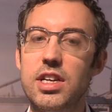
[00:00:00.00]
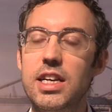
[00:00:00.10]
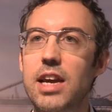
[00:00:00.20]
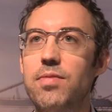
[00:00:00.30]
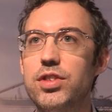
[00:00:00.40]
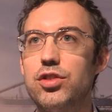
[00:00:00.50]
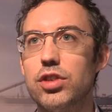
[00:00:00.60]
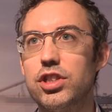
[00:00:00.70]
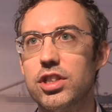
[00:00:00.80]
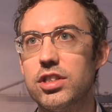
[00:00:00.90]
the
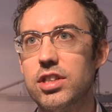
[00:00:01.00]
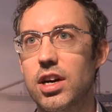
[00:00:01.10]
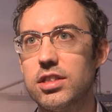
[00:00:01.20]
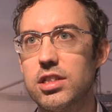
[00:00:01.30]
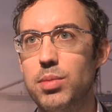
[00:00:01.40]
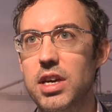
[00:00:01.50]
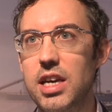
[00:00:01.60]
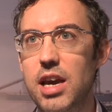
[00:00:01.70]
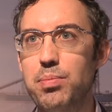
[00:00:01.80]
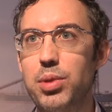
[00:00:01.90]
infrastructure starts to be
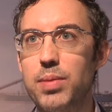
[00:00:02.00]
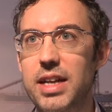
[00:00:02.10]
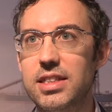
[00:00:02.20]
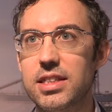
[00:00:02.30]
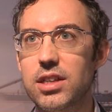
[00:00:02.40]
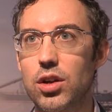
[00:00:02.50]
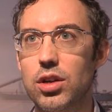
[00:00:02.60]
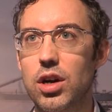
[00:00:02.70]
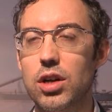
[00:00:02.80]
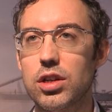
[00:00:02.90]
implemented
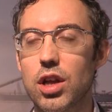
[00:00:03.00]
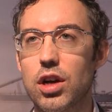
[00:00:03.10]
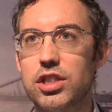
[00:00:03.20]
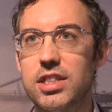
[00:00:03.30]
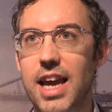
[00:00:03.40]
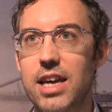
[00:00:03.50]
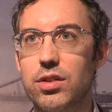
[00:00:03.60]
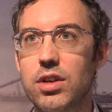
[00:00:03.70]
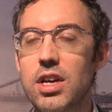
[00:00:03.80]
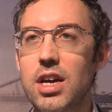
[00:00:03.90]
on a large scale,